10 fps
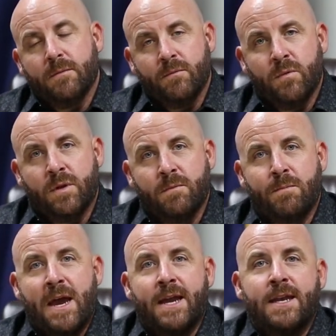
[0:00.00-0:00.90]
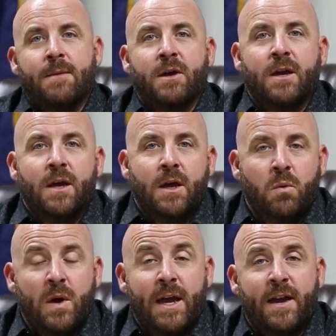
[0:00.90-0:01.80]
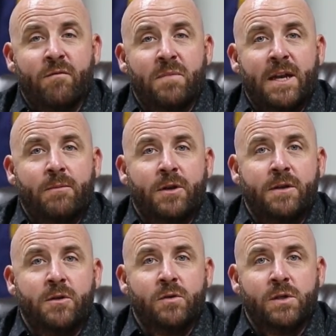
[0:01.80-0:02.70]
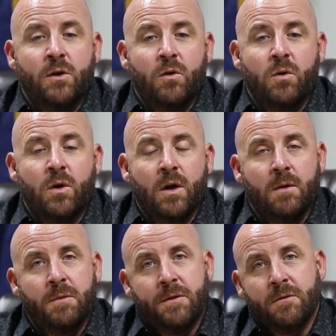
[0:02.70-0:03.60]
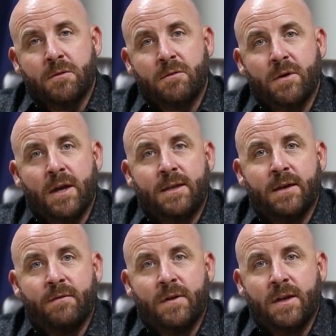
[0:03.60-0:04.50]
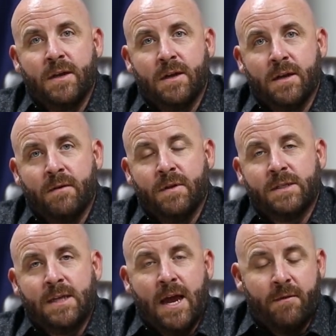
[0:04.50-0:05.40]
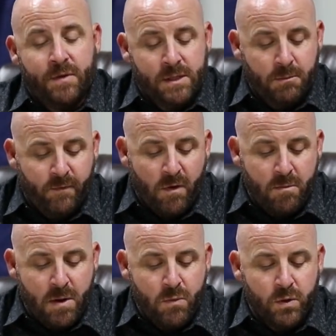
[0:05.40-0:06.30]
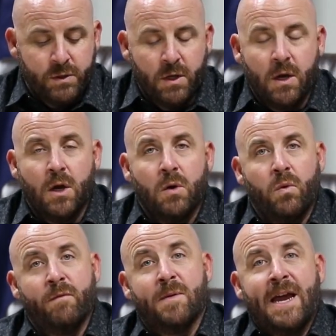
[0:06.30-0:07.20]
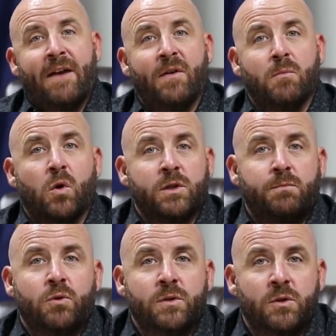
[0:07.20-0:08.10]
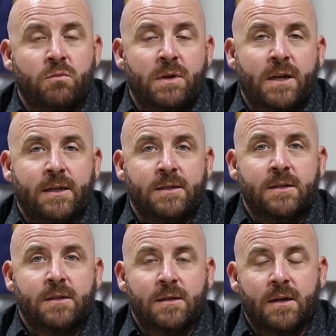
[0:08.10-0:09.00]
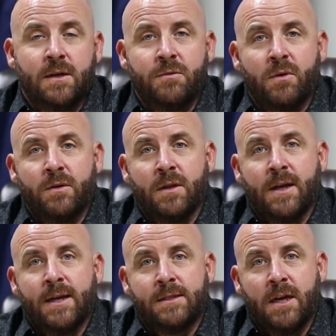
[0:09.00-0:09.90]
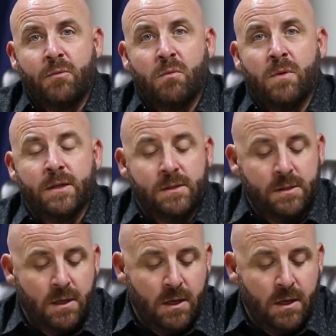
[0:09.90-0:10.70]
With the pandemic, we haven't been able to do so, but through the creativity of the staff and some of our members, we've been having multiple Zoom meetings throughout the last couple months.